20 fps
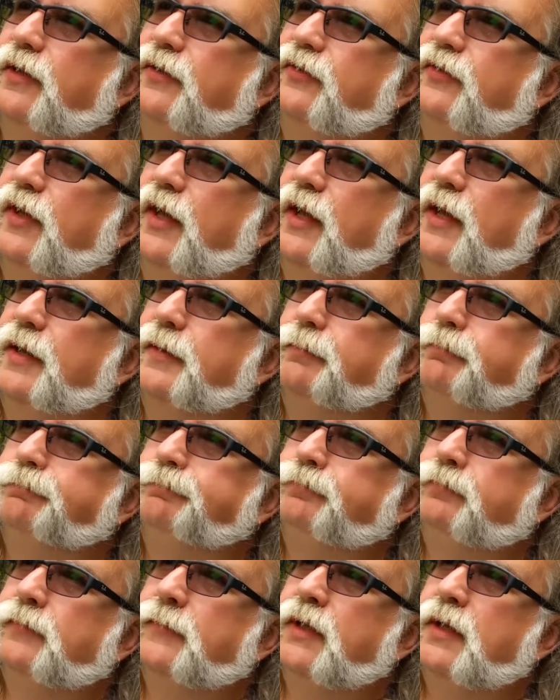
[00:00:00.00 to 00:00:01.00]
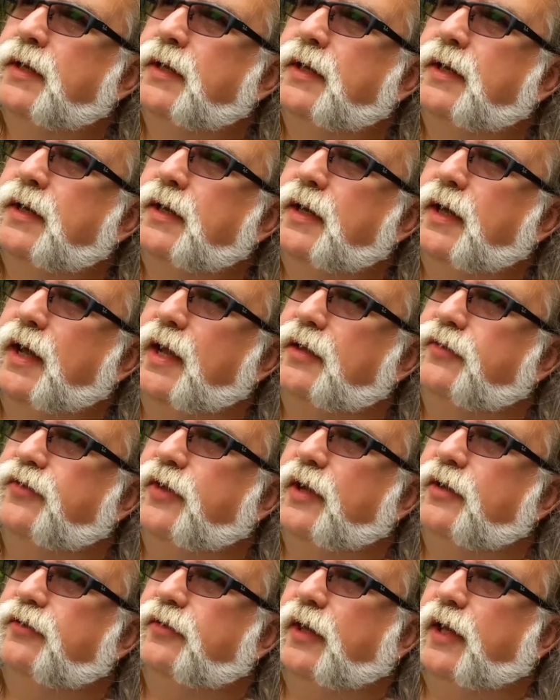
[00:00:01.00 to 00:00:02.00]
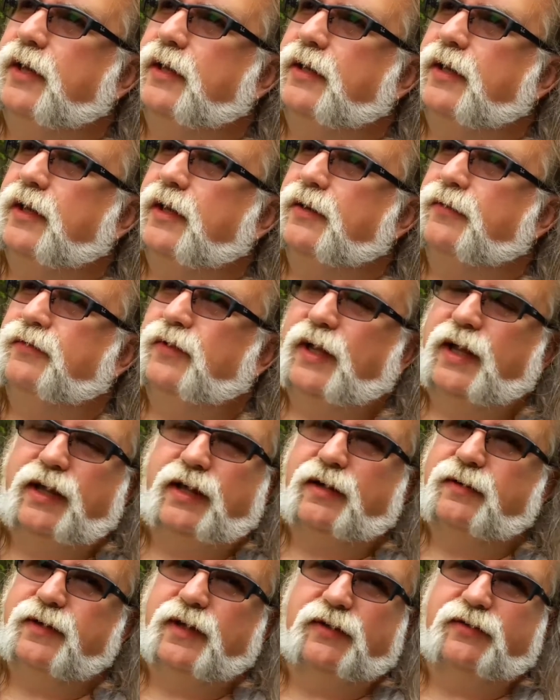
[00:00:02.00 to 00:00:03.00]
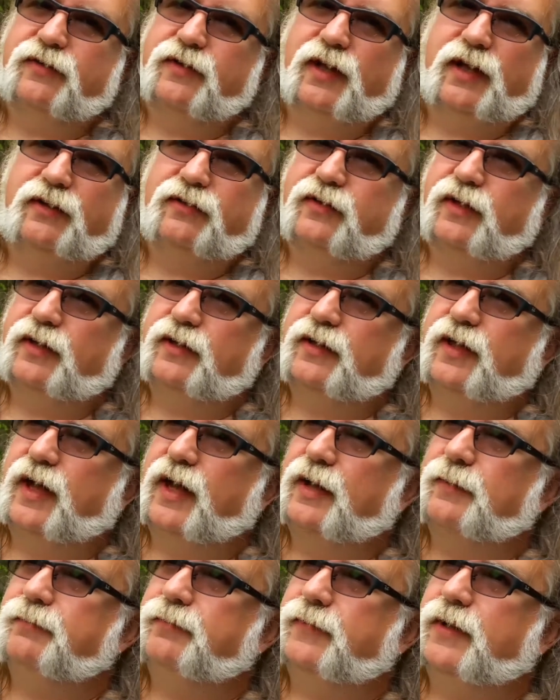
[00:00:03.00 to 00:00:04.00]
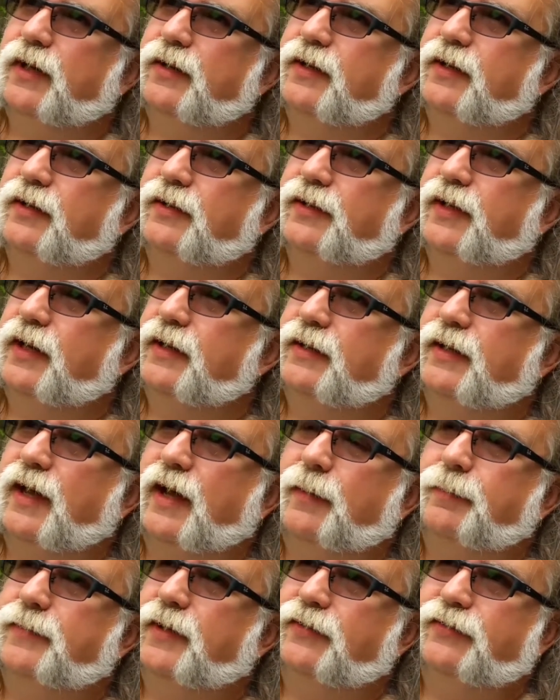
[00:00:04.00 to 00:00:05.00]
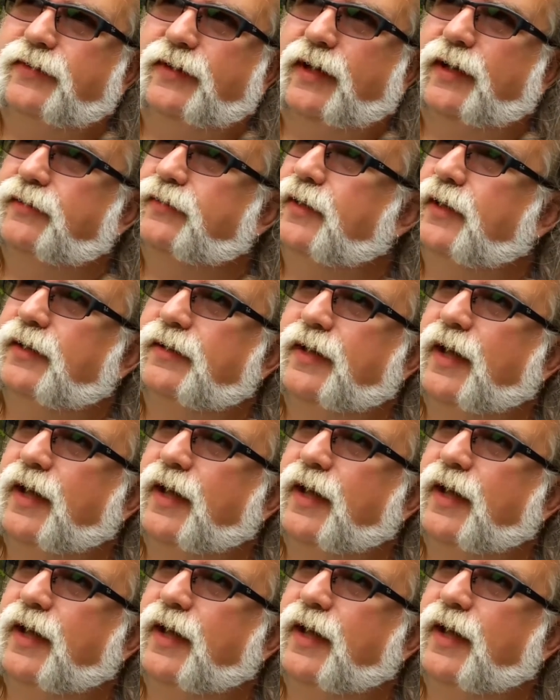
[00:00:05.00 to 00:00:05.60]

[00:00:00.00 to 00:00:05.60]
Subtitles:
say HH Latakia Flake doesn't taste like that. Dunhill Nightcap doesn't taste like